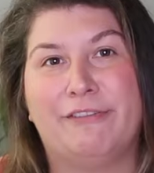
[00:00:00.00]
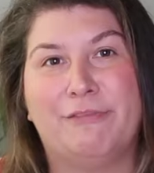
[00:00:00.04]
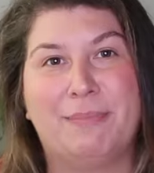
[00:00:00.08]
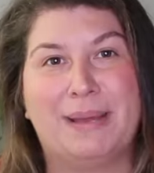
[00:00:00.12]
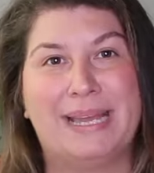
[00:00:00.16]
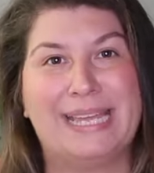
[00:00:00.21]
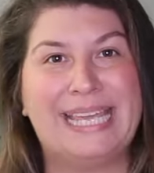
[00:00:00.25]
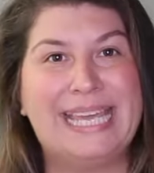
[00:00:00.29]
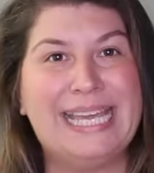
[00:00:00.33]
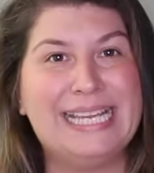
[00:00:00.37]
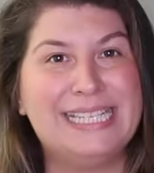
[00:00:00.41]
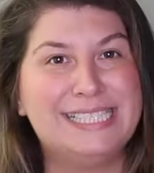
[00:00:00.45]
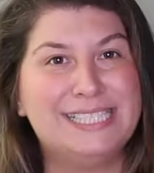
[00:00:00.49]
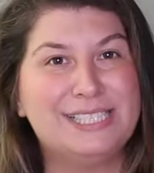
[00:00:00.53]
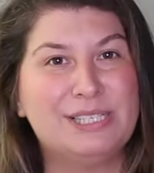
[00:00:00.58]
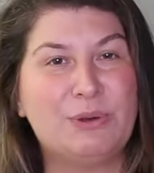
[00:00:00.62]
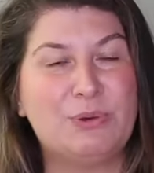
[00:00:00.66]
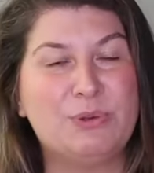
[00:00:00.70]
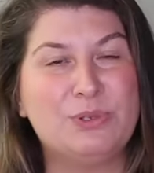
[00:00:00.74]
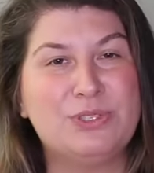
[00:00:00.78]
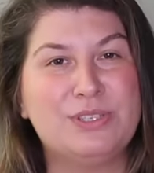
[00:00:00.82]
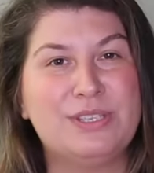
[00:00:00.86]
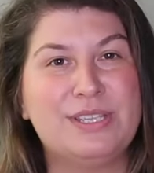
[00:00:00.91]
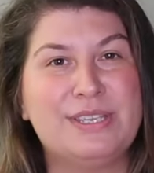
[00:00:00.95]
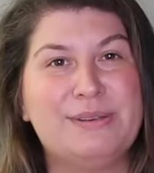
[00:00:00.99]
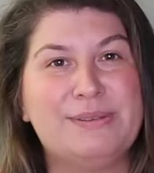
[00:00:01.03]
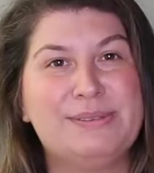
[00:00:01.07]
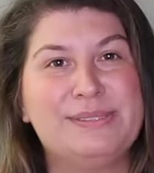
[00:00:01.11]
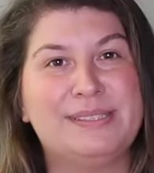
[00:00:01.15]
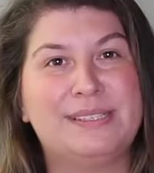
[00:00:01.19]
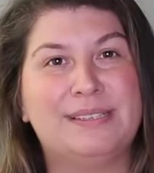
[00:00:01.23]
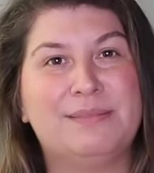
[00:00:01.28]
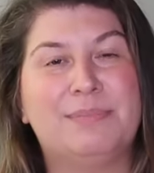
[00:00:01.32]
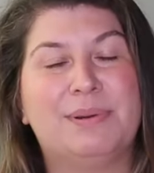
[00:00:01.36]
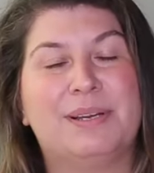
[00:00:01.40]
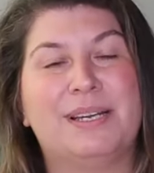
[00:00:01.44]
of my kids is going to use
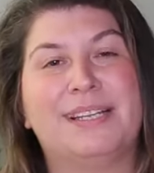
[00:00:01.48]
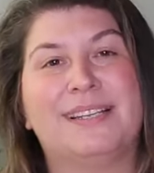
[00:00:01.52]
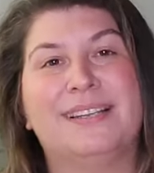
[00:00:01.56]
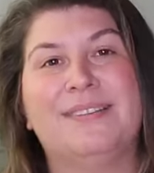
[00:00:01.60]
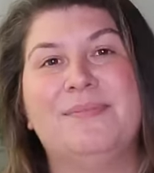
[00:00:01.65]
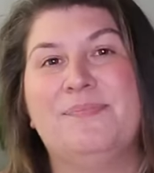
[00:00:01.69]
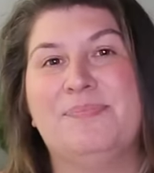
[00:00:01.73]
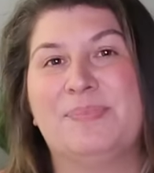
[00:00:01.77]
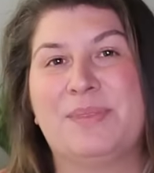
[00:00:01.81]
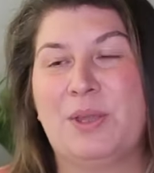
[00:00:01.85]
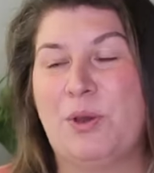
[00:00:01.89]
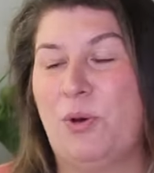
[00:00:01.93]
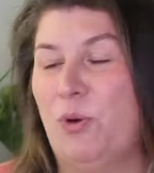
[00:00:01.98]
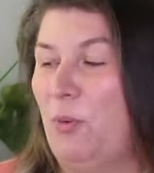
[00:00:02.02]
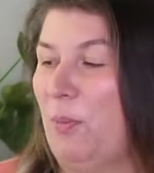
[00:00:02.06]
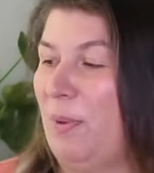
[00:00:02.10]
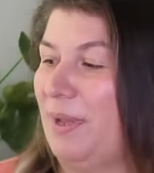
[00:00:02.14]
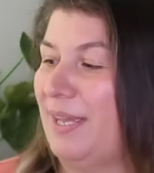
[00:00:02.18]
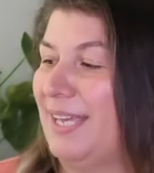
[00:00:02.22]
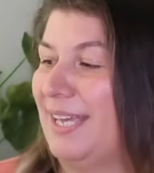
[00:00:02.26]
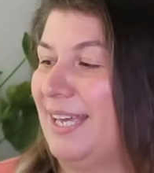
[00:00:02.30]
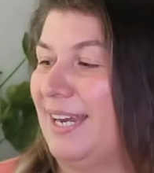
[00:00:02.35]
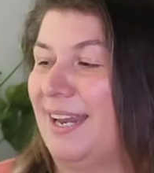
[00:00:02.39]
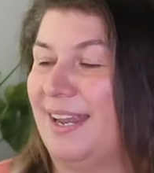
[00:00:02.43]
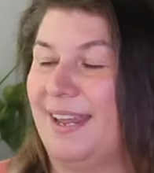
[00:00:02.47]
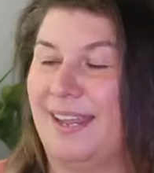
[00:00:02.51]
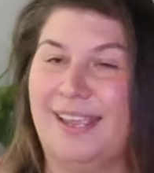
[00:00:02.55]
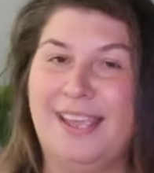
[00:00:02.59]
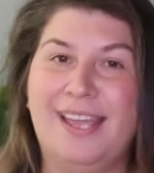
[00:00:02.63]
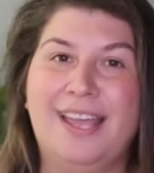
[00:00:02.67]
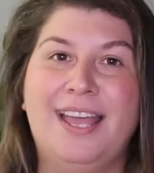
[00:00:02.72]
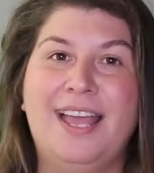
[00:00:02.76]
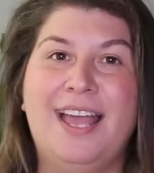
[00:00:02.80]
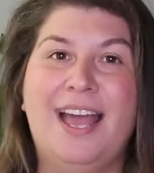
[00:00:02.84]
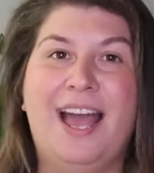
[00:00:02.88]
it, but who am I kidding?